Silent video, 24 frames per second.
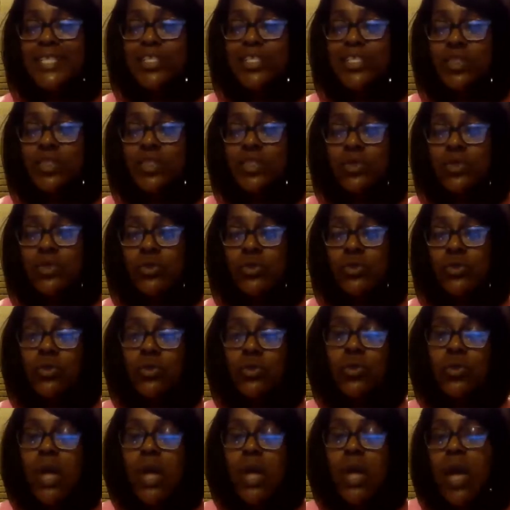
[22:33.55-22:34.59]

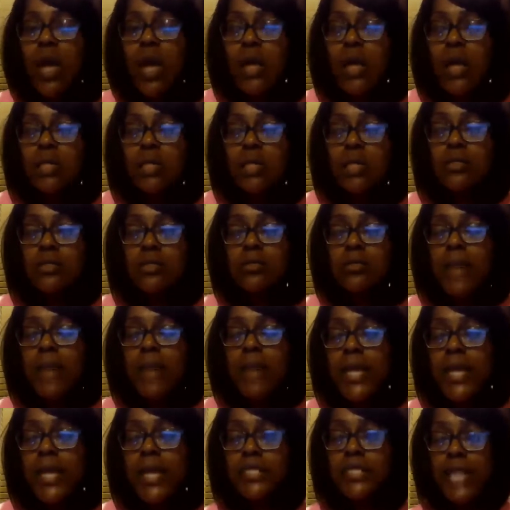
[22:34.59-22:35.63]
new to
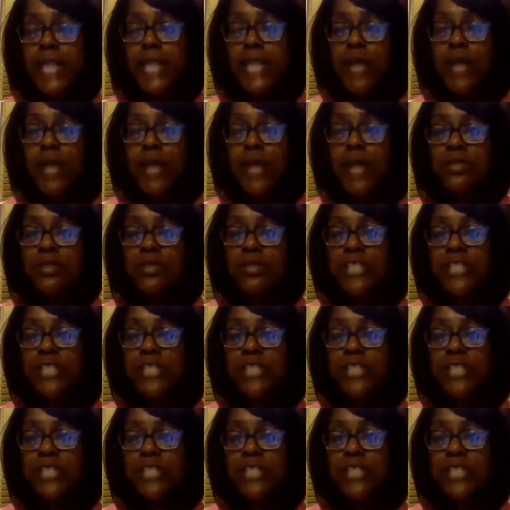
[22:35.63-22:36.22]
my channel.